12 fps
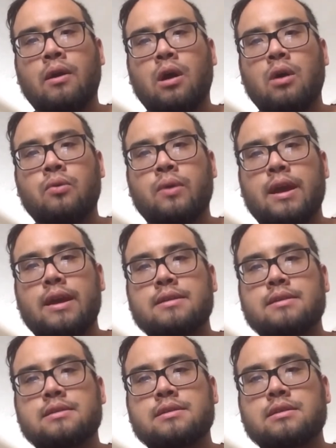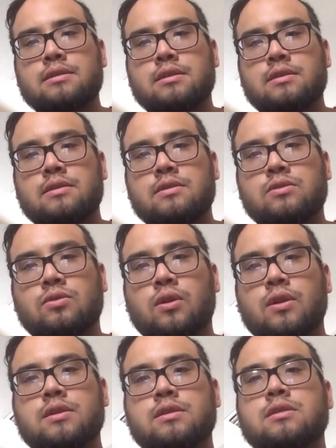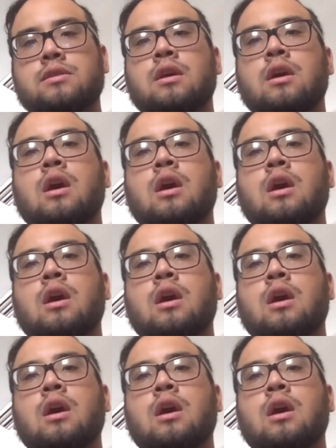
always to the source.